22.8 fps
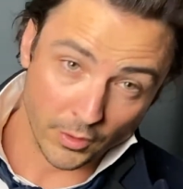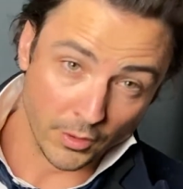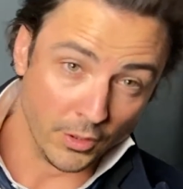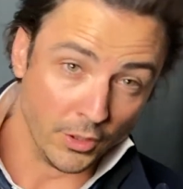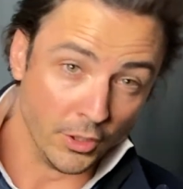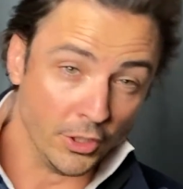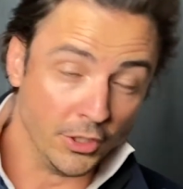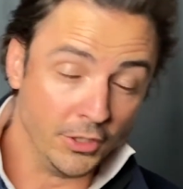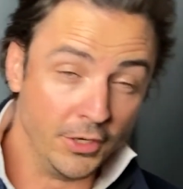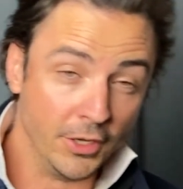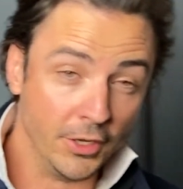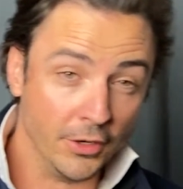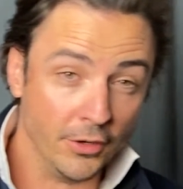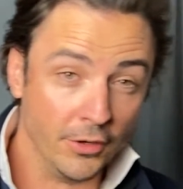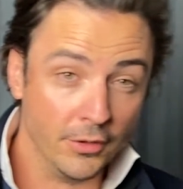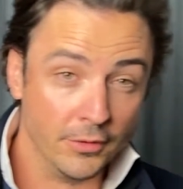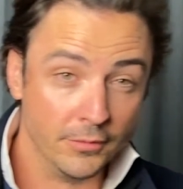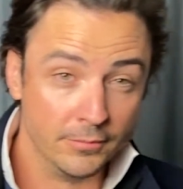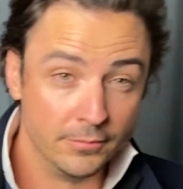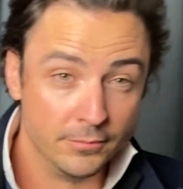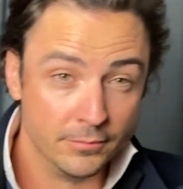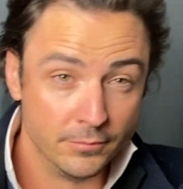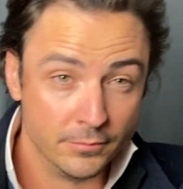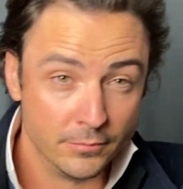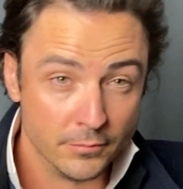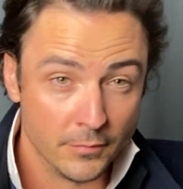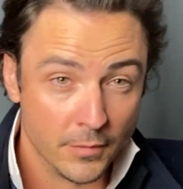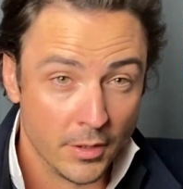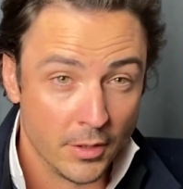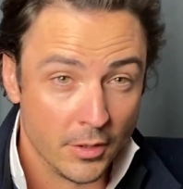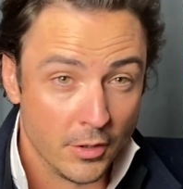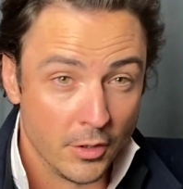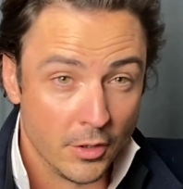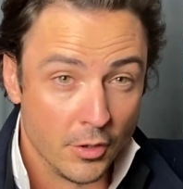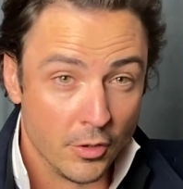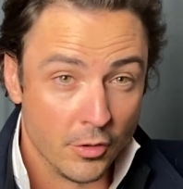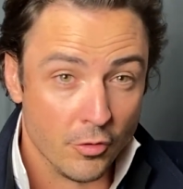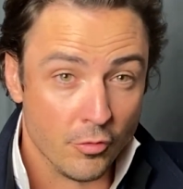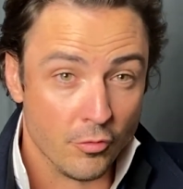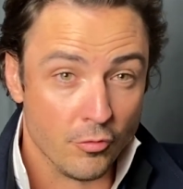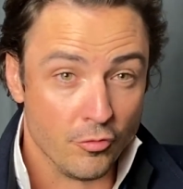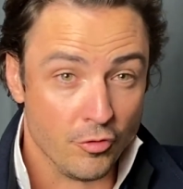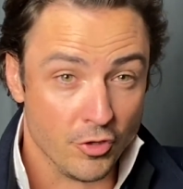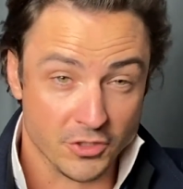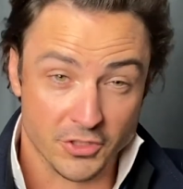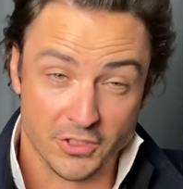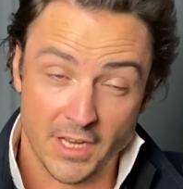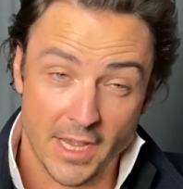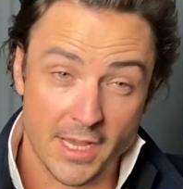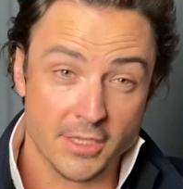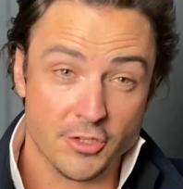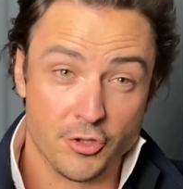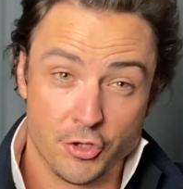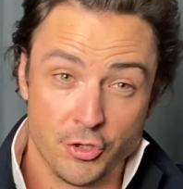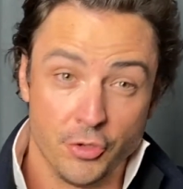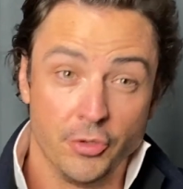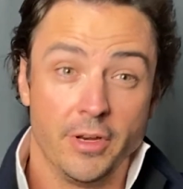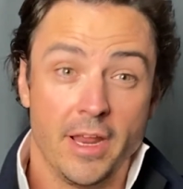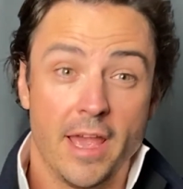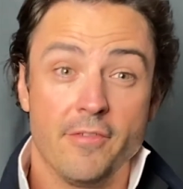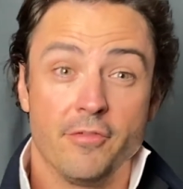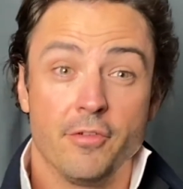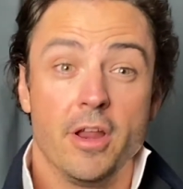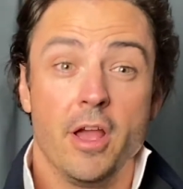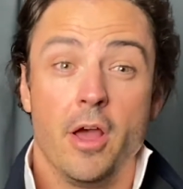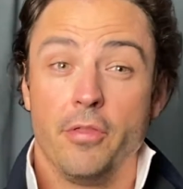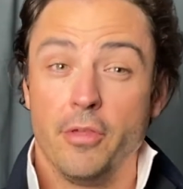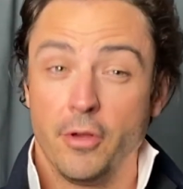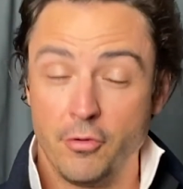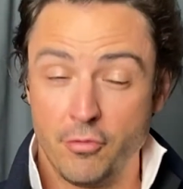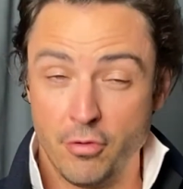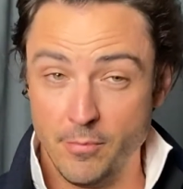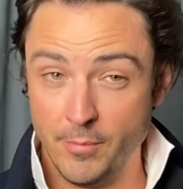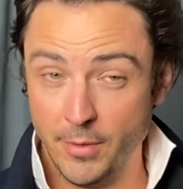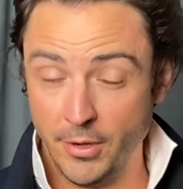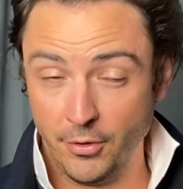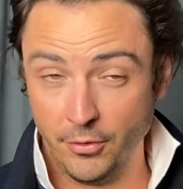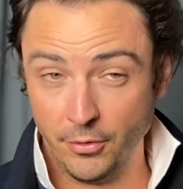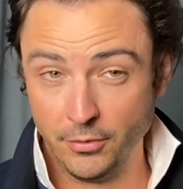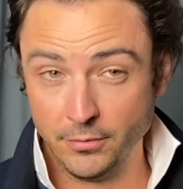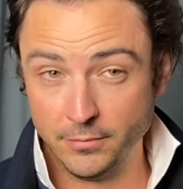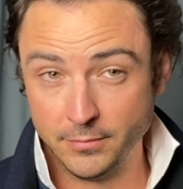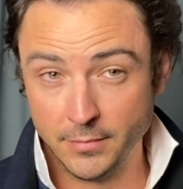He did. Just as should every other criminal.